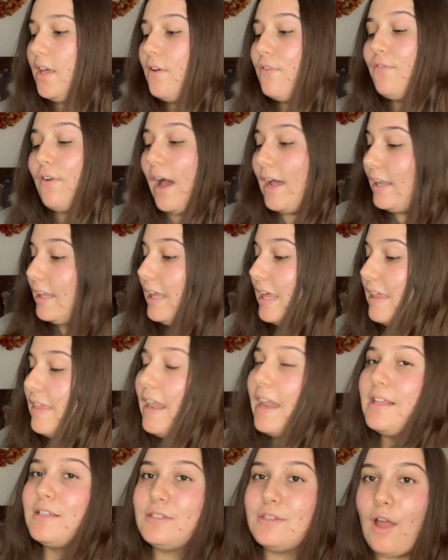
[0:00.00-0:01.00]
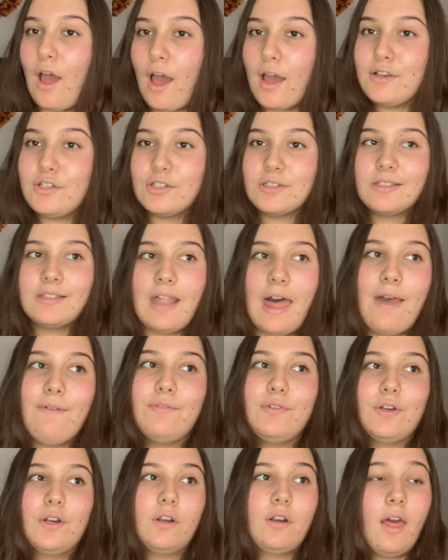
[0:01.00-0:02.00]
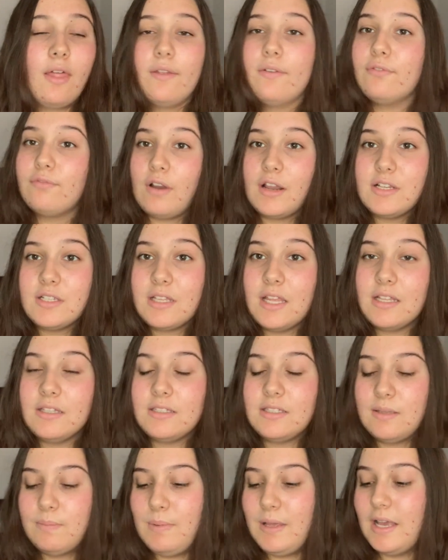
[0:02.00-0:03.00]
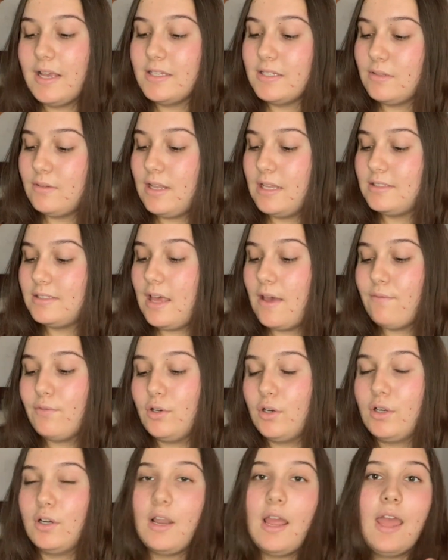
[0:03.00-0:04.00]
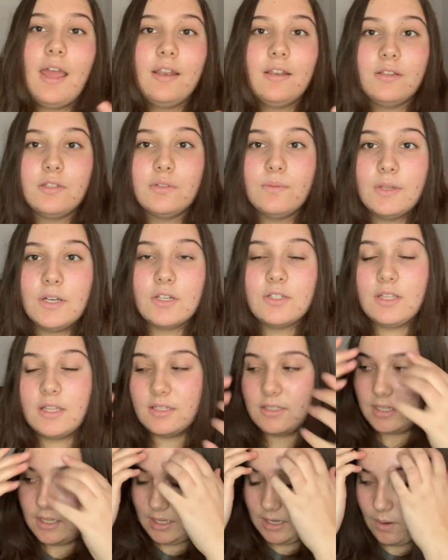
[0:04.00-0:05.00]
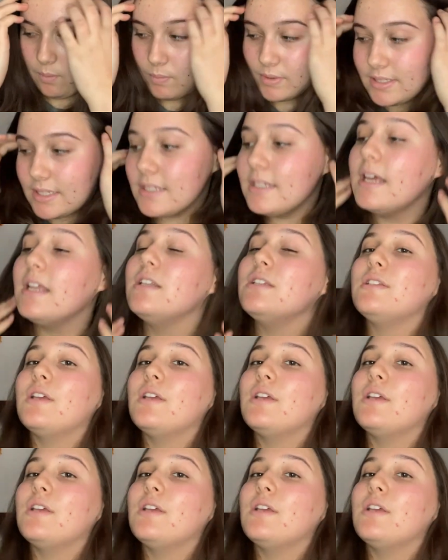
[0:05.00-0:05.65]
Finally, that is not just lavender and other fresh scents because it has lavender and a sweeter scent, like a woodsy scent.